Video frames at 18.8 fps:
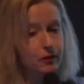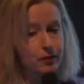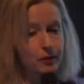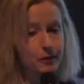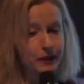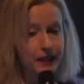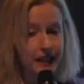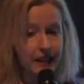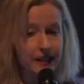it
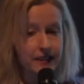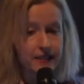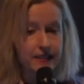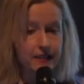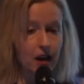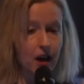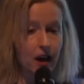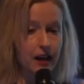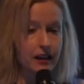from the
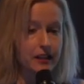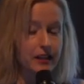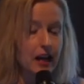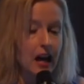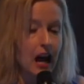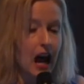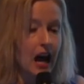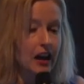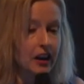inside,
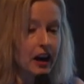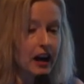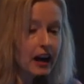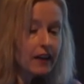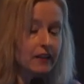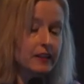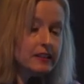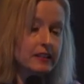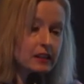and I
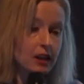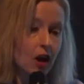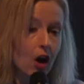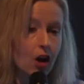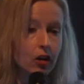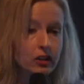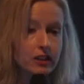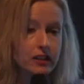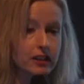had these
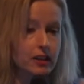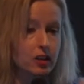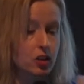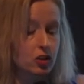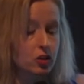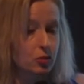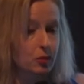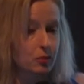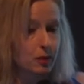long
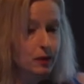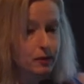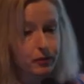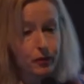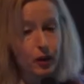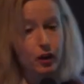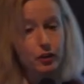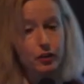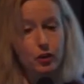discussions with my
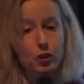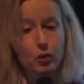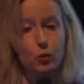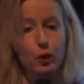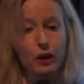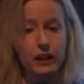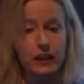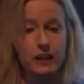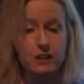father
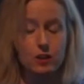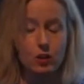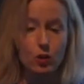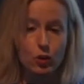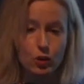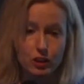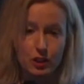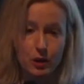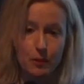where he
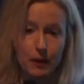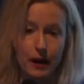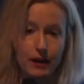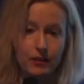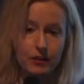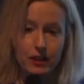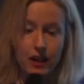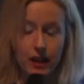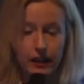talked
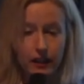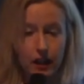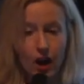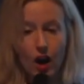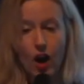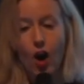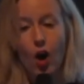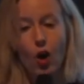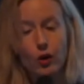about like,
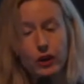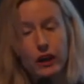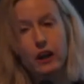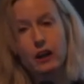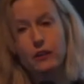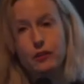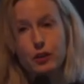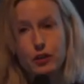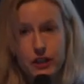oh yeah,
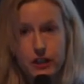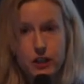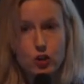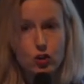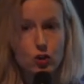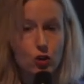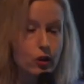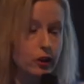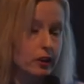if you did
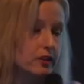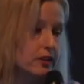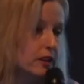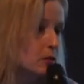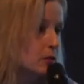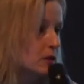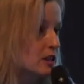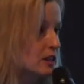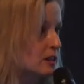drawings, they
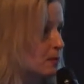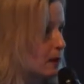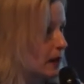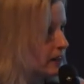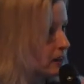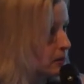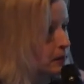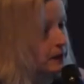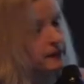would
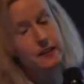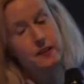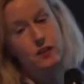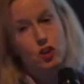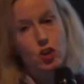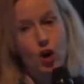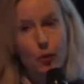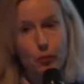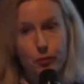display them in this
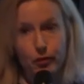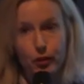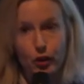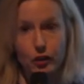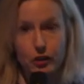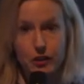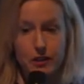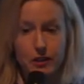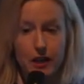shop
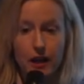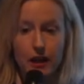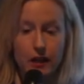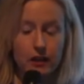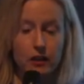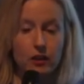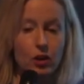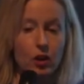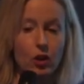front,
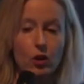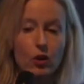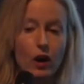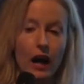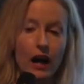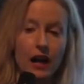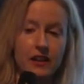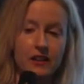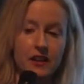you know,
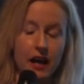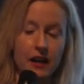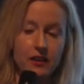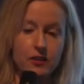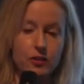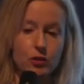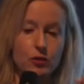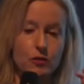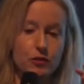and and
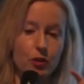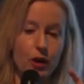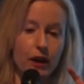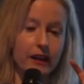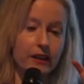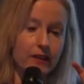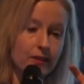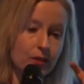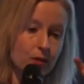sort of so I
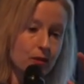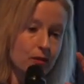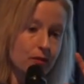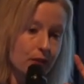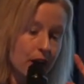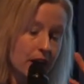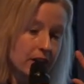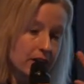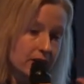could sort
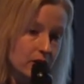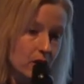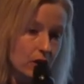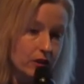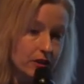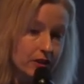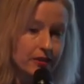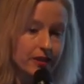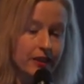of
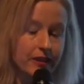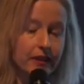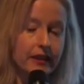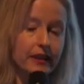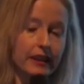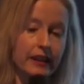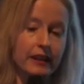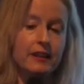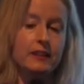start to see that
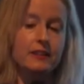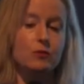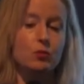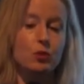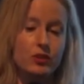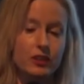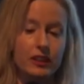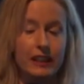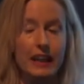Guinness
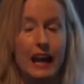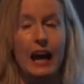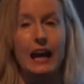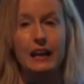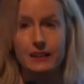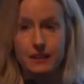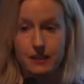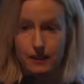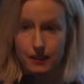was a
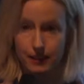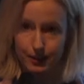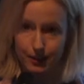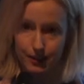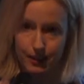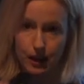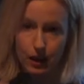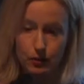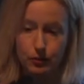
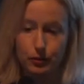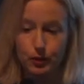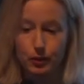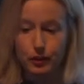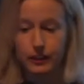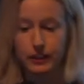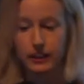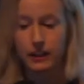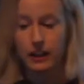candidate for
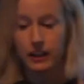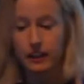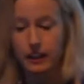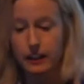the